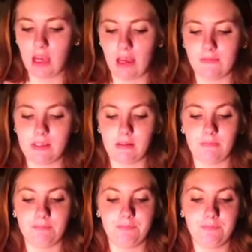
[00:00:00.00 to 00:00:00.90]
have
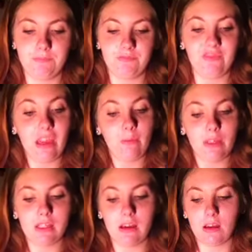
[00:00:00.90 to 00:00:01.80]
some
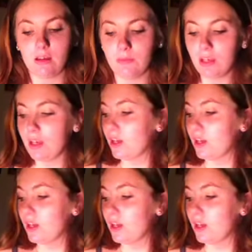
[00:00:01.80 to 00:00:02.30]
family time